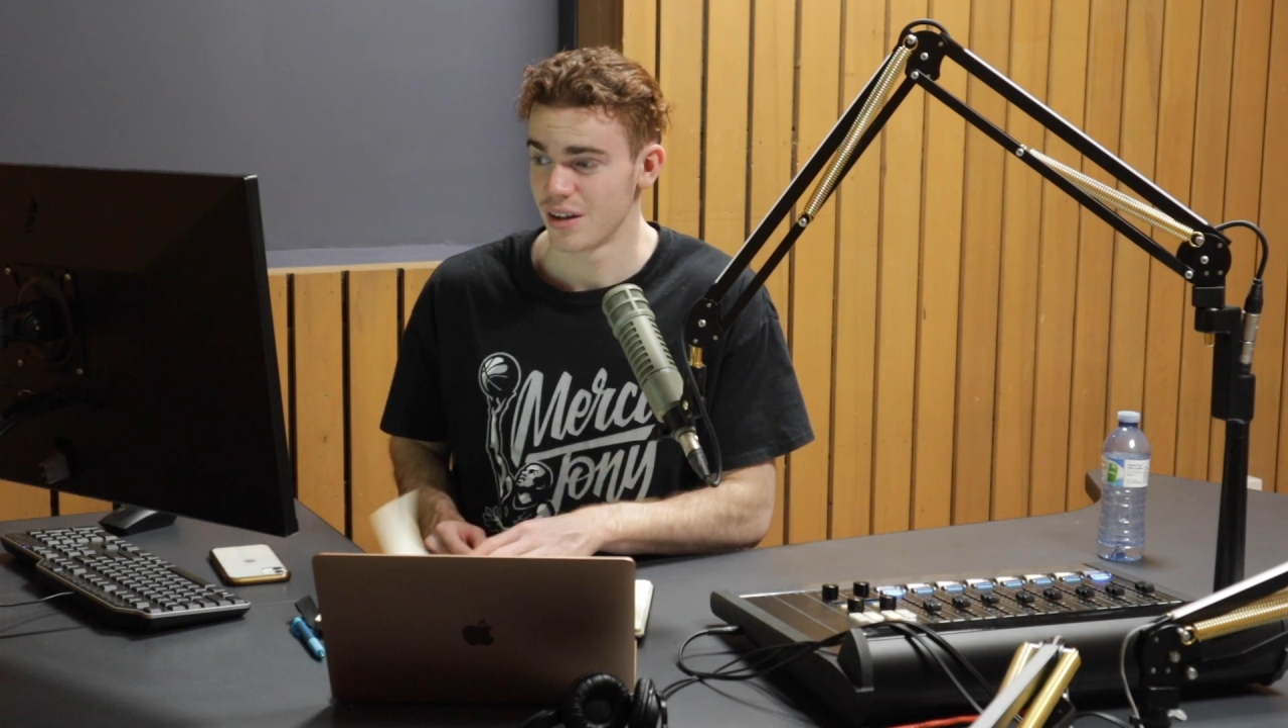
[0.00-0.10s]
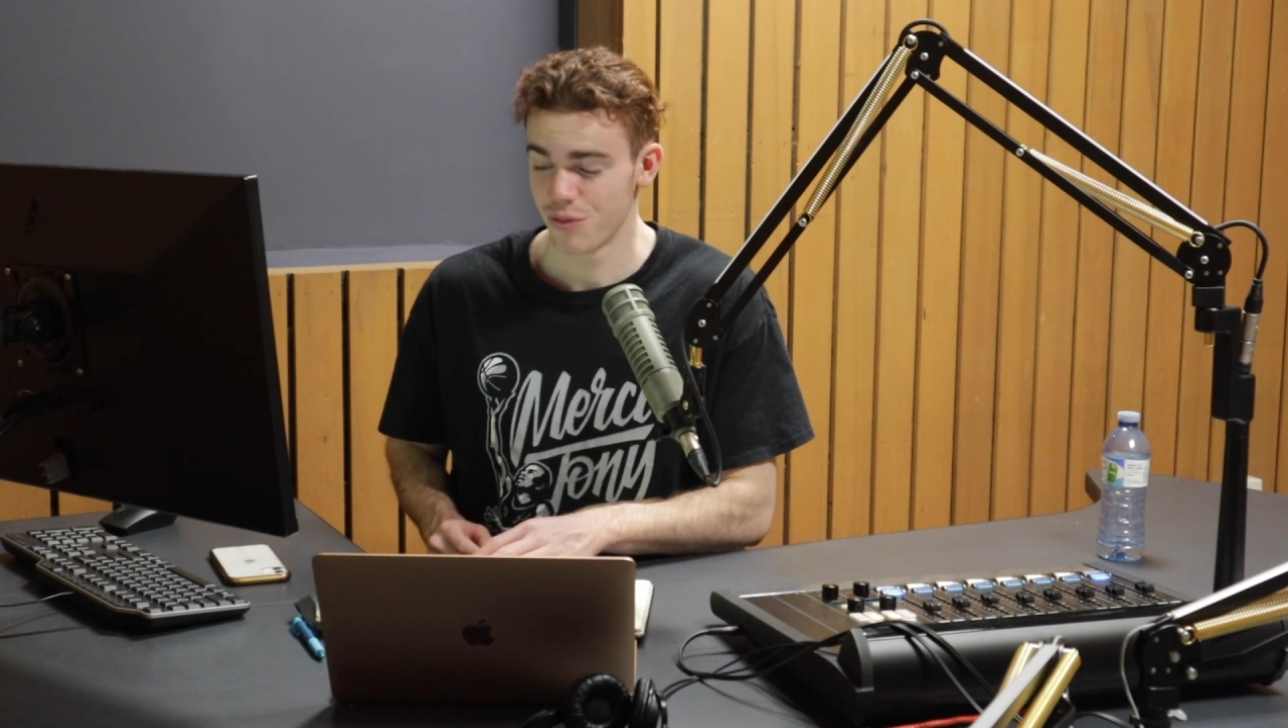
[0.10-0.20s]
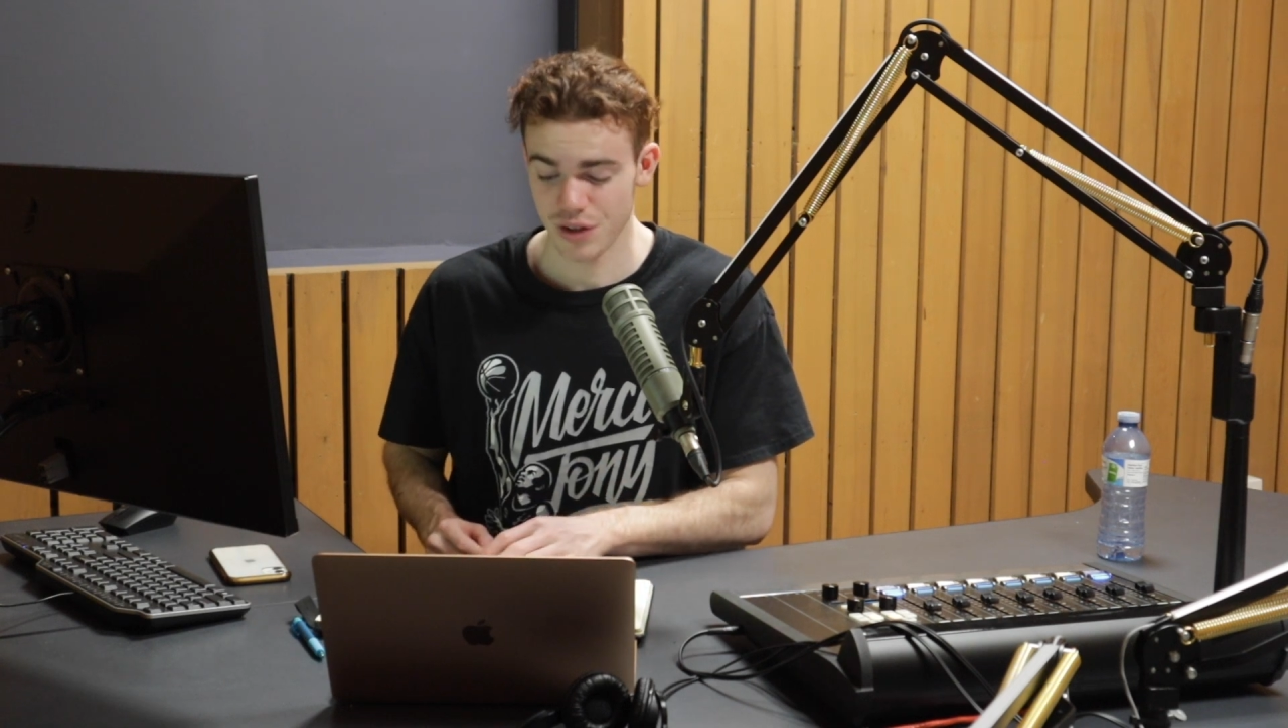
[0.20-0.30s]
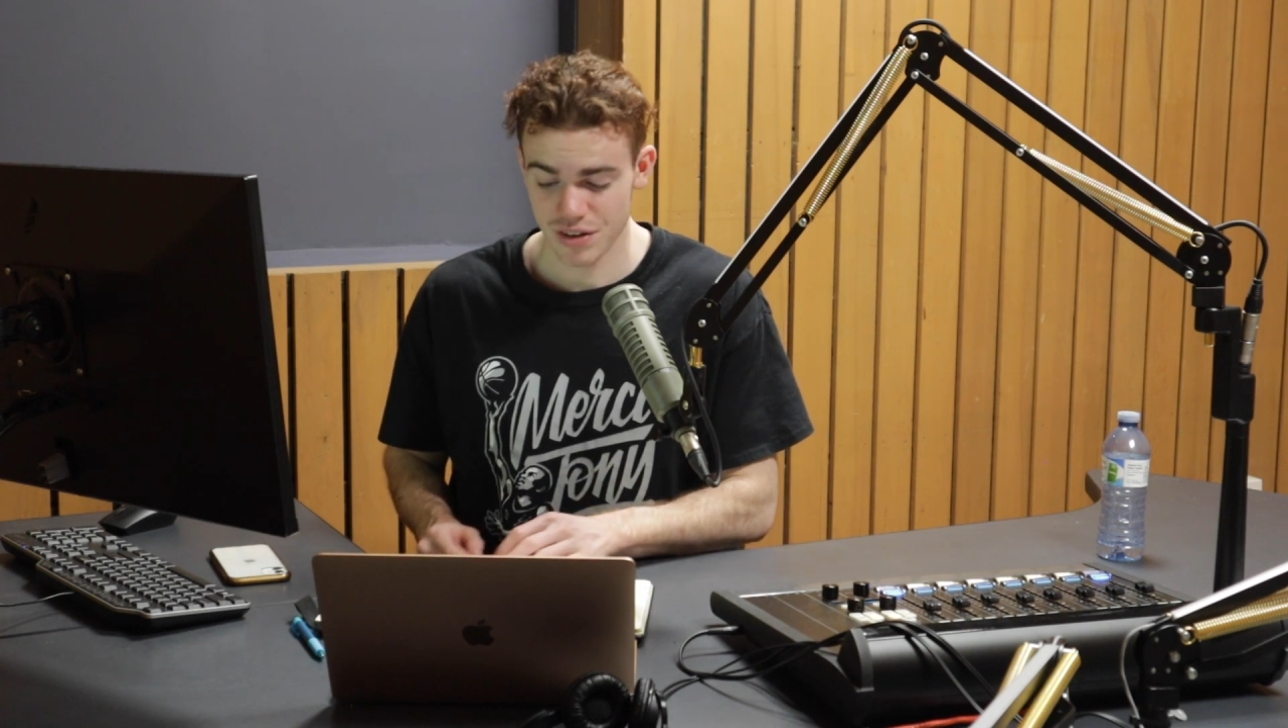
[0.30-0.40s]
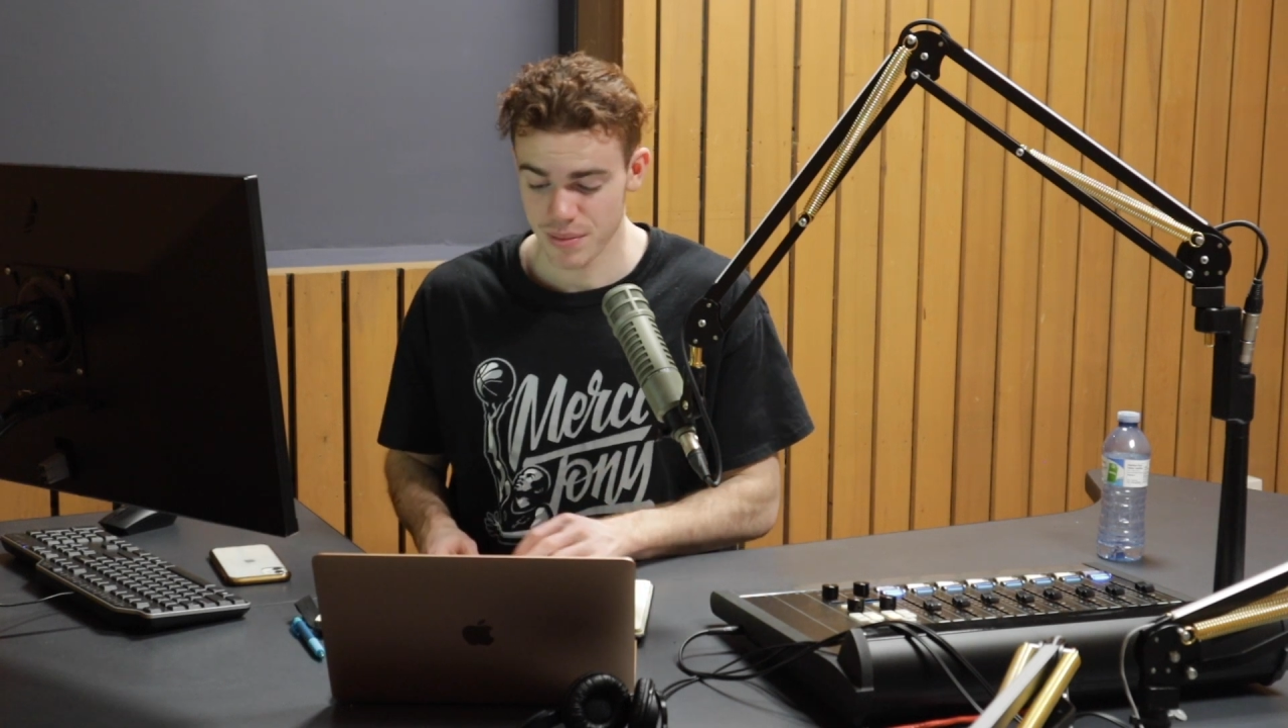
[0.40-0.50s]

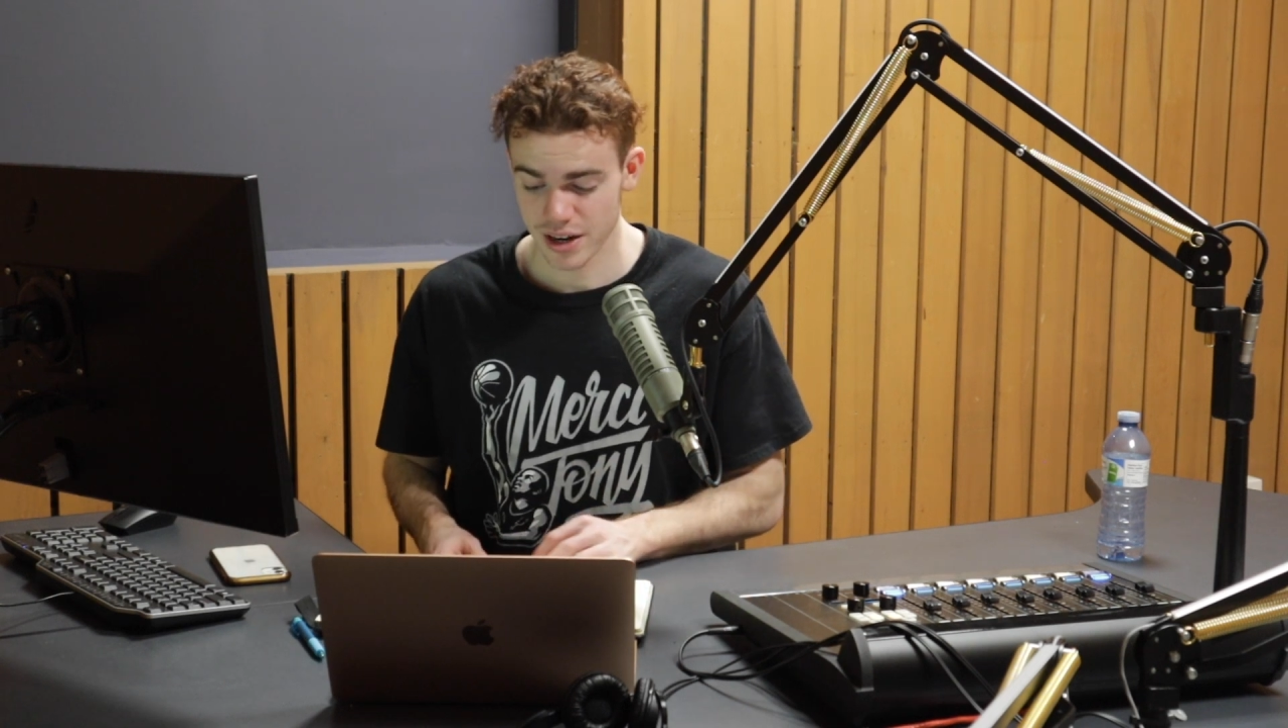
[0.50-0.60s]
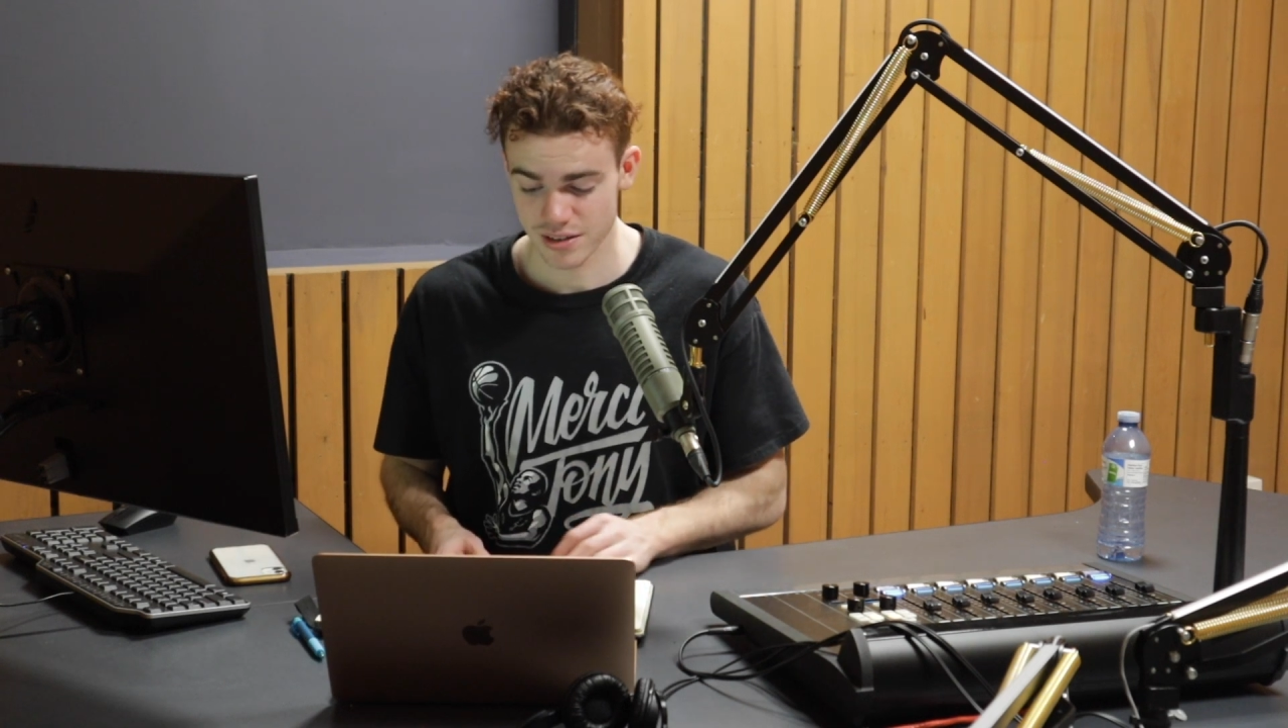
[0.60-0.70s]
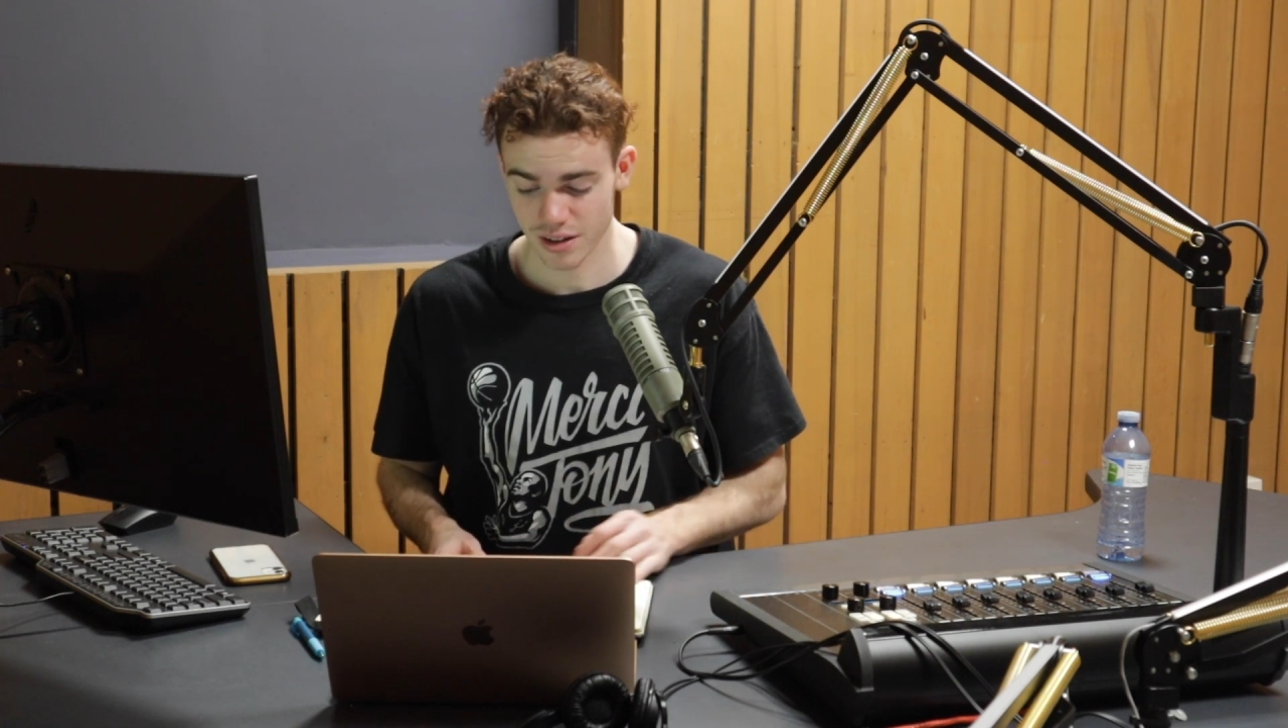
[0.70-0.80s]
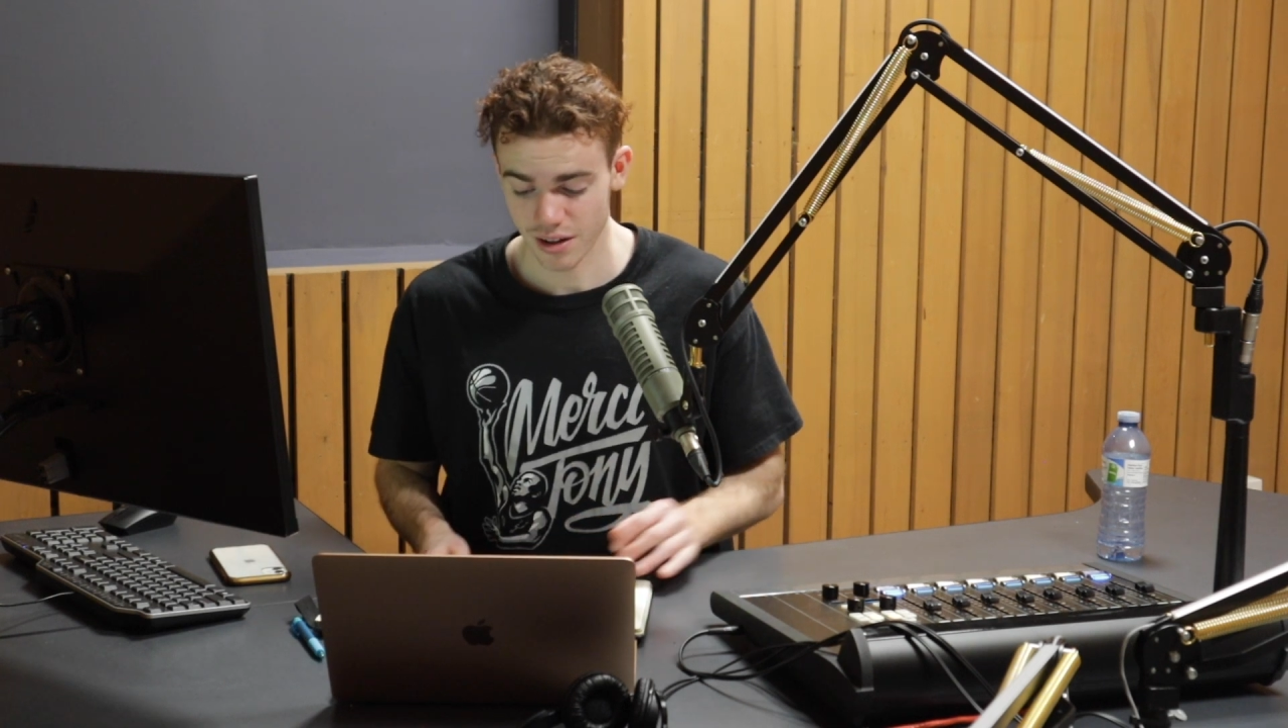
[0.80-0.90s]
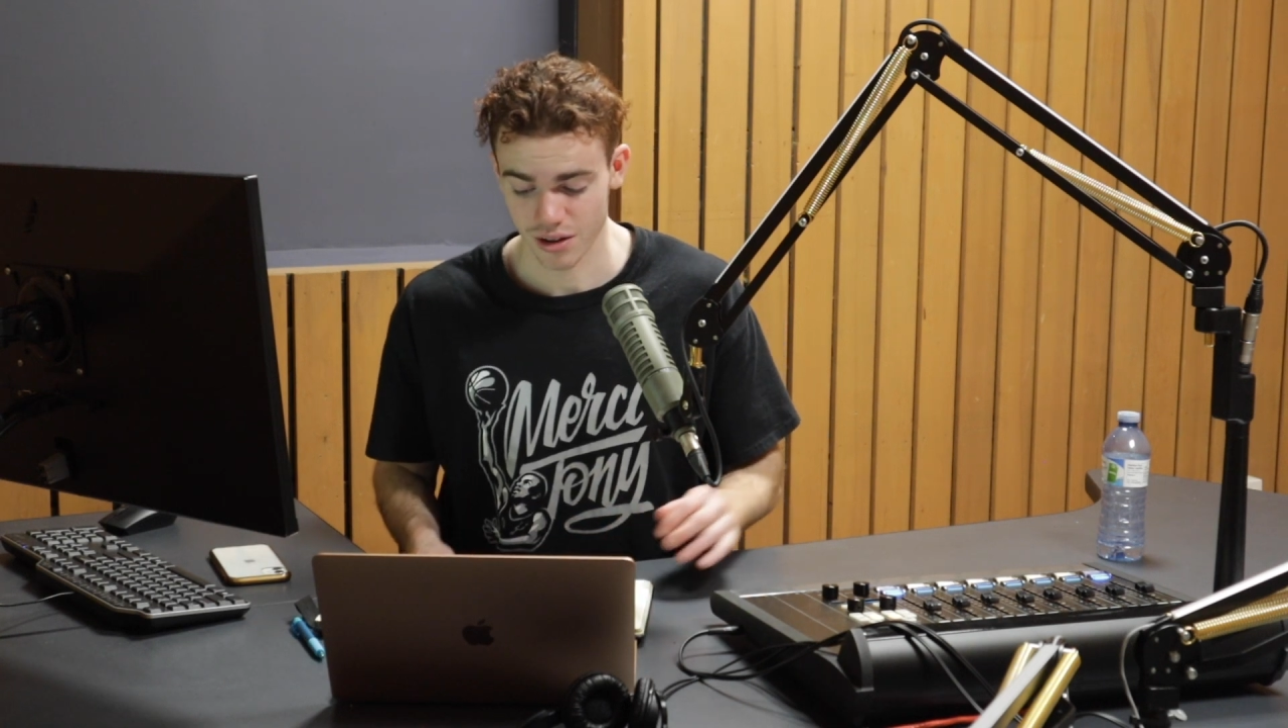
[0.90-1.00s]
50
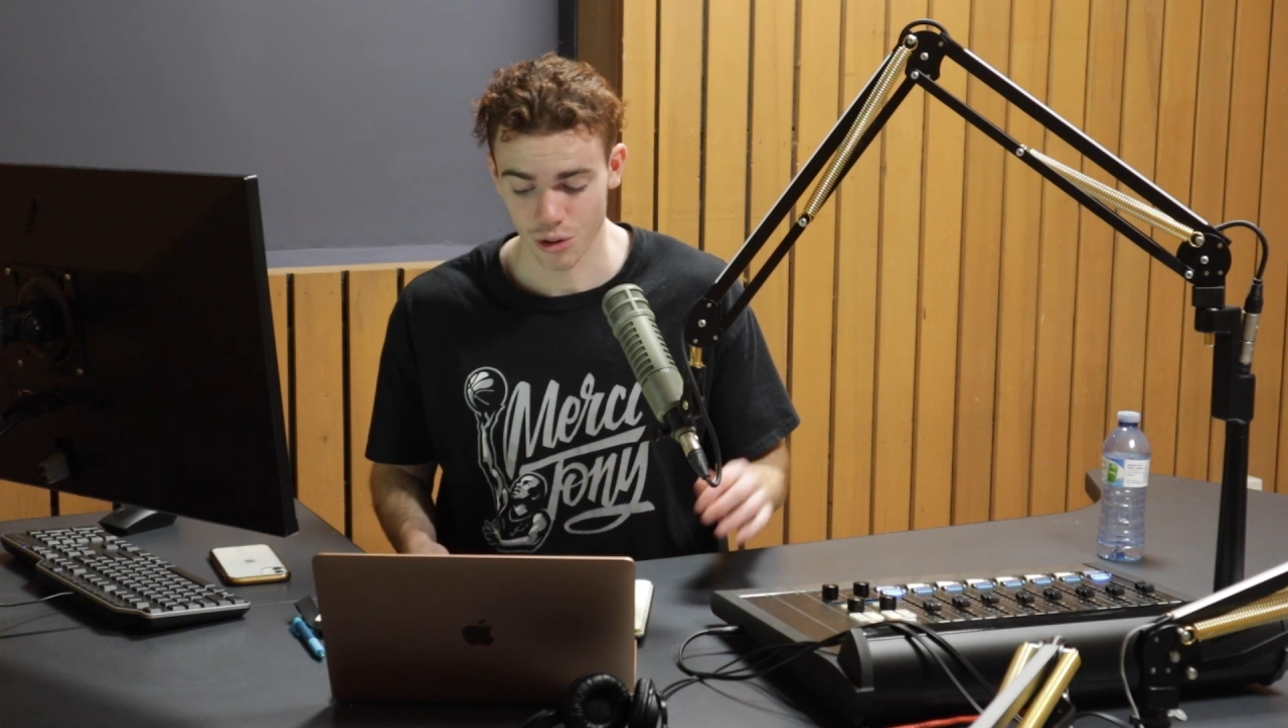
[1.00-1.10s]
minutes long.